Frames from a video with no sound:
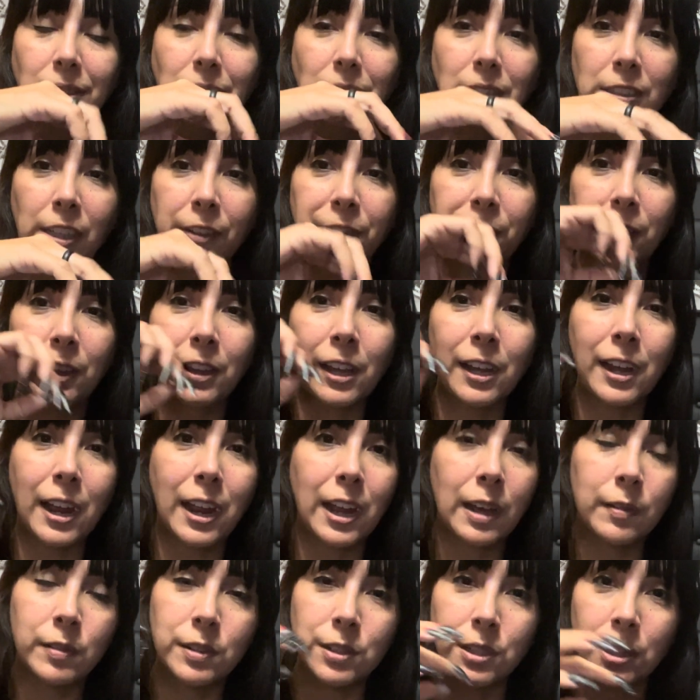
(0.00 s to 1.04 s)
I feel like I
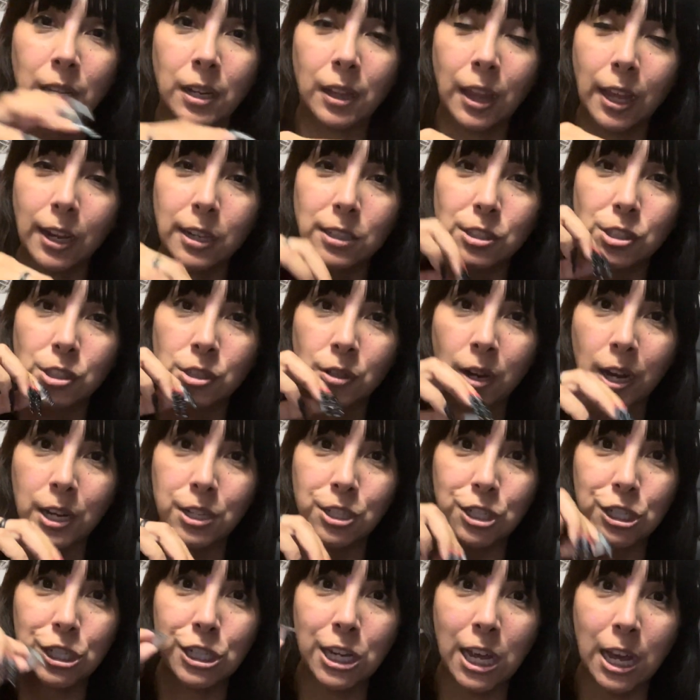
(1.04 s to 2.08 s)
haven't done like a scratchy
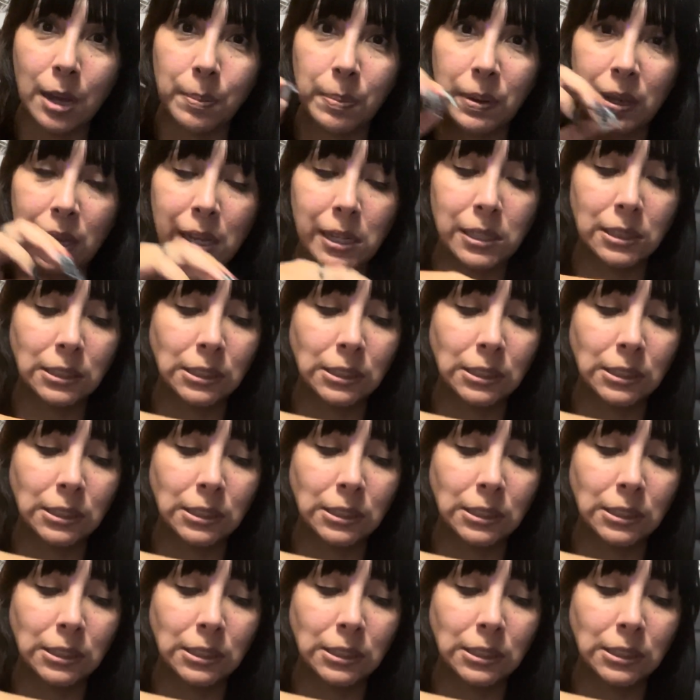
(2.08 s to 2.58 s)
tappy